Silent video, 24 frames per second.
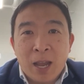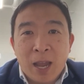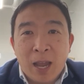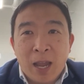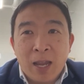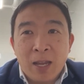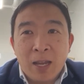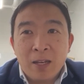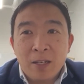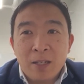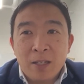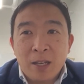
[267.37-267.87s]

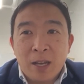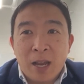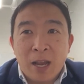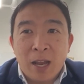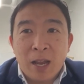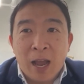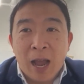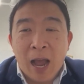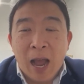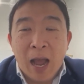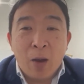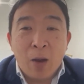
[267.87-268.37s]
And
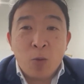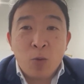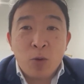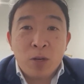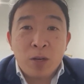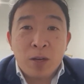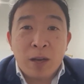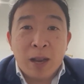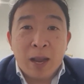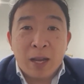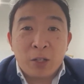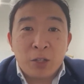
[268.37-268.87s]
I
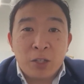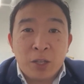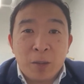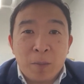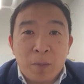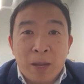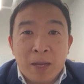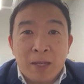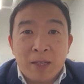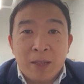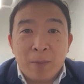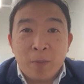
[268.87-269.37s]
wouldn't actually
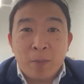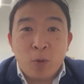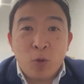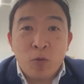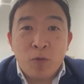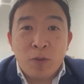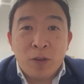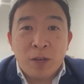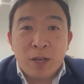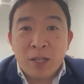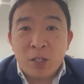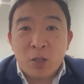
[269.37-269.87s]
make the
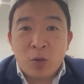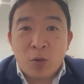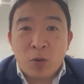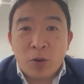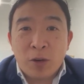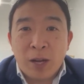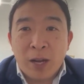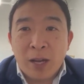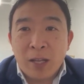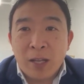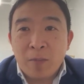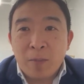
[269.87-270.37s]
move unless you
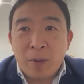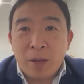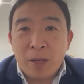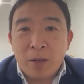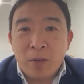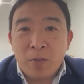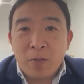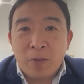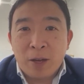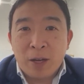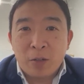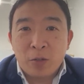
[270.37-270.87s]
already had the
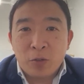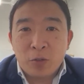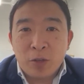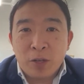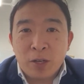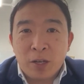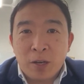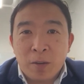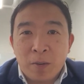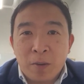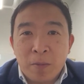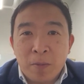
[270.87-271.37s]

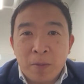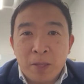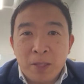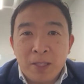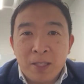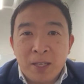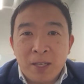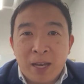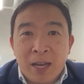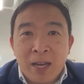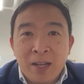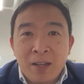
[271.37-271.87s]
manufacturing commitments
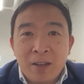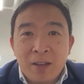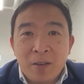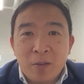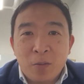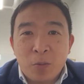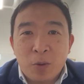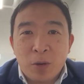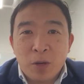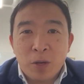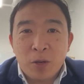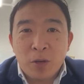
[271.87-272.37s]
in hand,
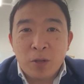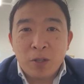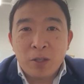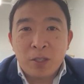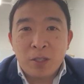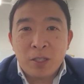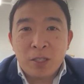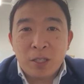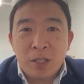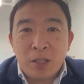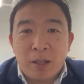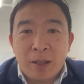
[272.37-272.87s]
where you could
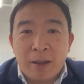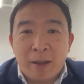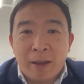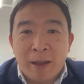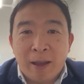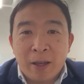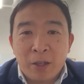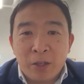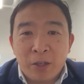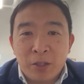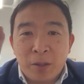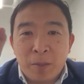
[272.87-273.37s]
like
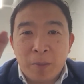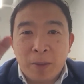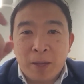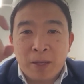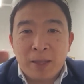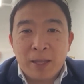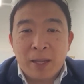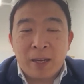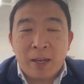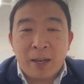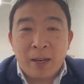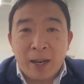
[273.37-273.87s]
actually make
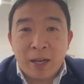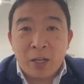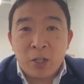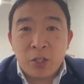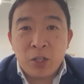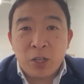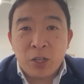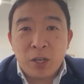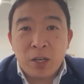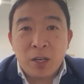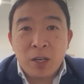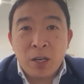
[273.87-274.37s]
that
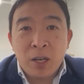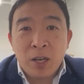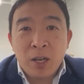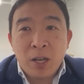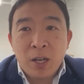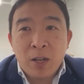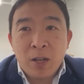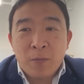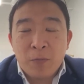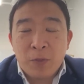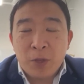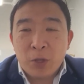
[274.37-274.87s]
connection.
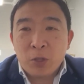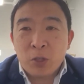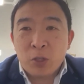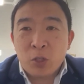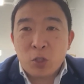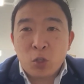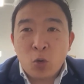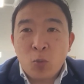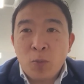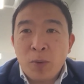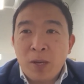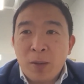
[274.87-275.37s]
There are
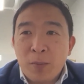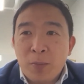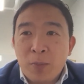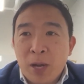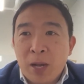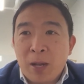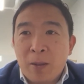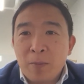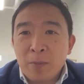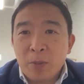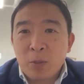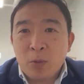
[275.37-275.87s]
so many
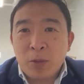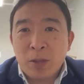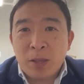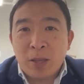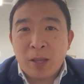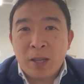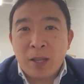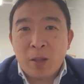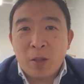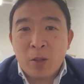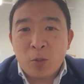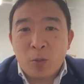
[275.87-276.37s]
problems with
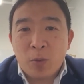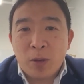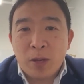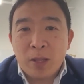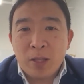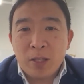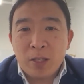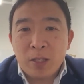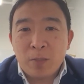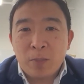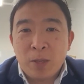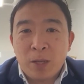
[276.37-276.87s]
the way
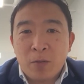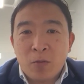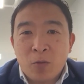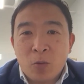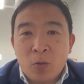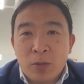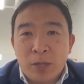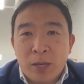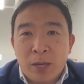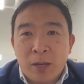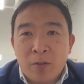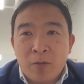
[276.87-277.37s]
this is being
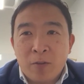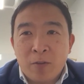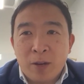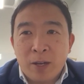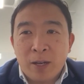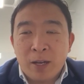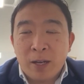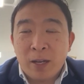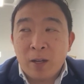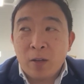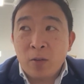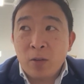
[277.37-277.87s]
rolled out right
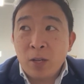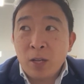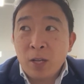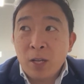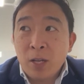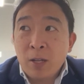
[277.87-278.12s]
now.